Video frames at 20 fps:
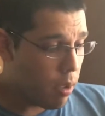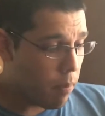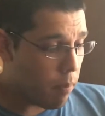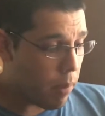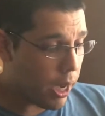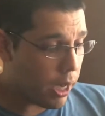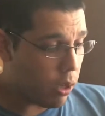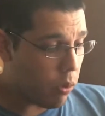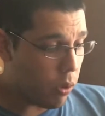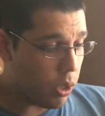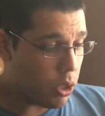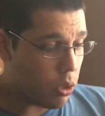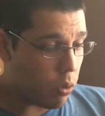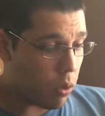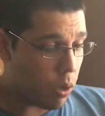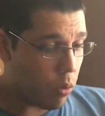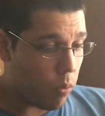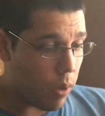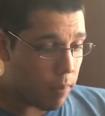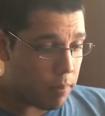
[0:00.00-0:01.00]
by going to
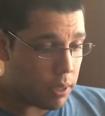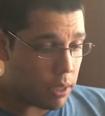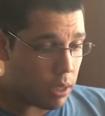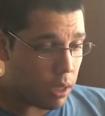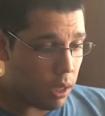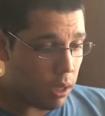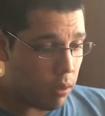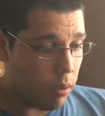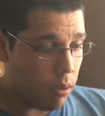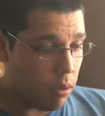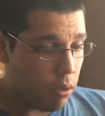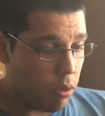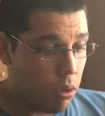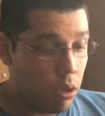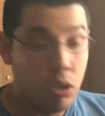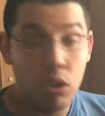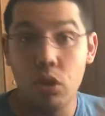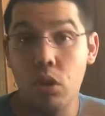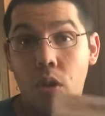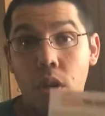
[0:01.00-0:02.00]
our website.
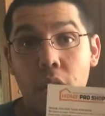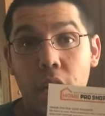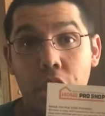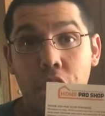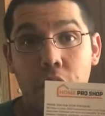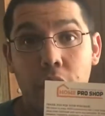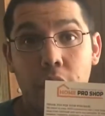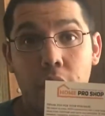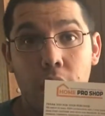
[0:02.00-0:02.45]
So you actually